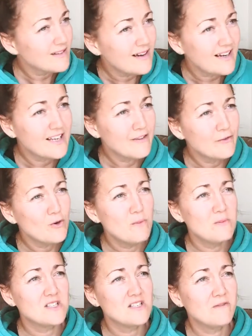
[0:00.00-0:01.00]
I get full
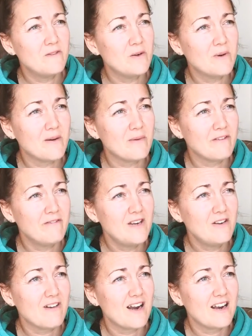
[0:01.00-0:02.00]
permission to feel what I want to
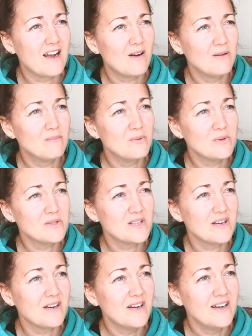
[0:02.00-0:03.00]
feel right now, but
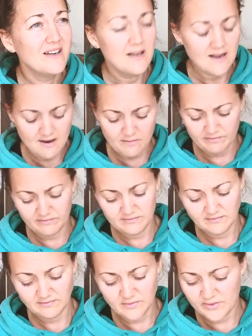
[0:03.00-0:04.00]
also,
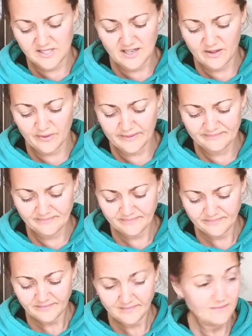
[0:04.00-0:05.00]
what was the other one?
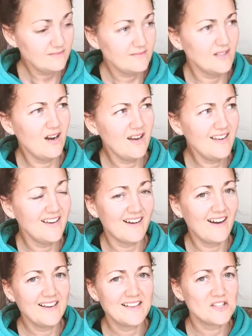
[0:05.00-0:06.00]
Oh yeah,
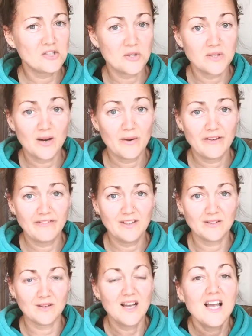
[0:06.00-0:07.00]
I get to choose how I
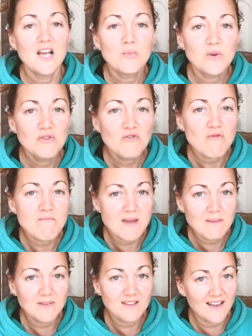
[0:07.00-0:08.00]
feel. And when you
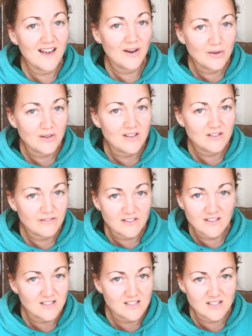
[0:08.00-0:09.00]
remember that how you get to
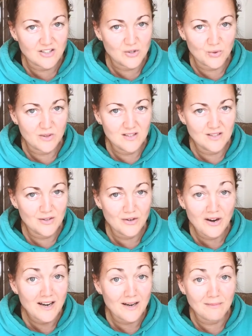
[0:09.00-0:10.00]
feel is just a choice, you
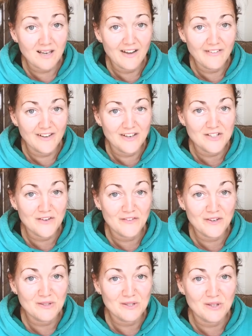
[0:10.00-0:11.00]
crack up laughing because you
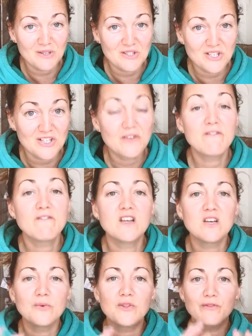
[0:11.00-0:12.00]
feel so good, because you
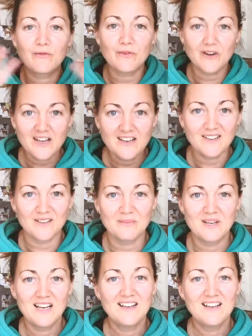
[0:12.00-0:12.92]
feel the freedom